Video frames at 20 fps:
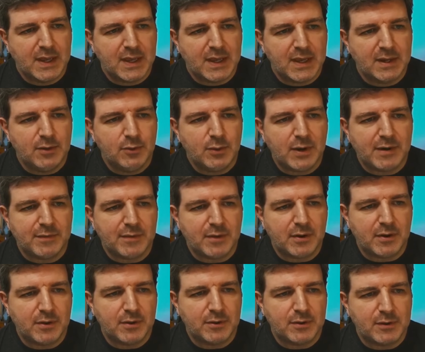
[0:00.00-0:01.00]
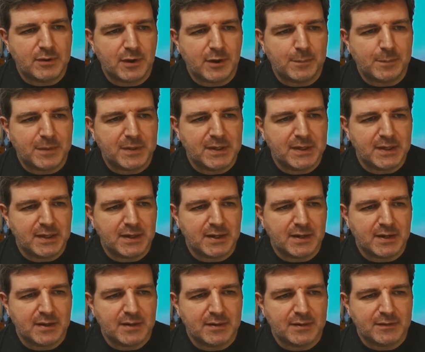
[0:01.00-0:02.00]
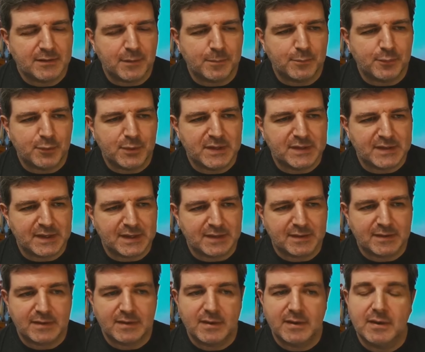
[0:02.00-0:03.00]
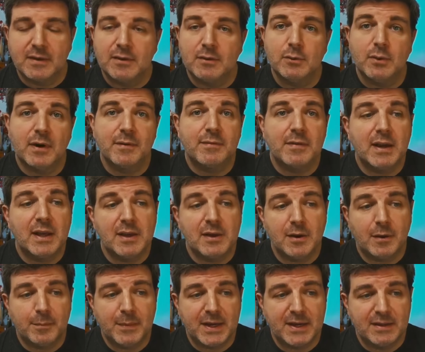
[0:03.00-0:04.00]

And you have on the top here some presets. You have layer by